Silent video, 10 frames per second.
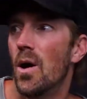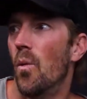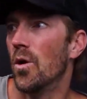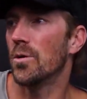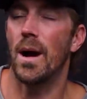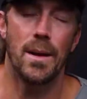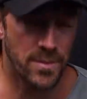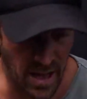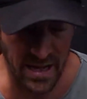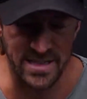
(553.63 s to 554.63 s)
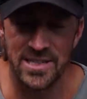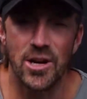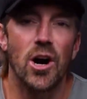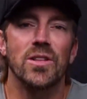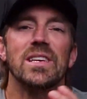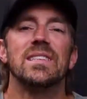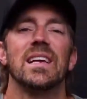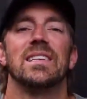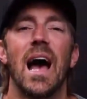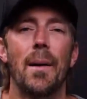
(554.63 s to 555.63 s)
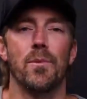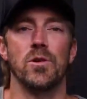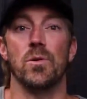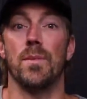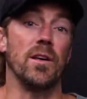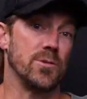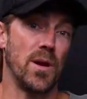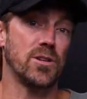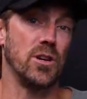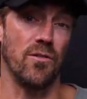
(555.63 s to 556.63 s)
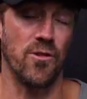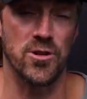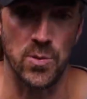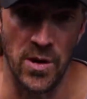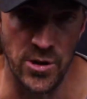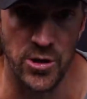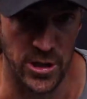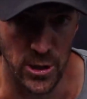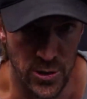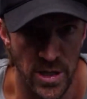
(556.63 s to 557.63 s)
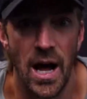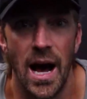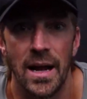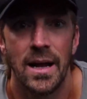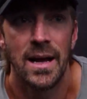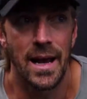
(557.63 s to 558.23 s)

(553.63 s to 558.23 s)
Where are my appliances? All these things happen when you remodel, especially your first one. You're going to learn a lot.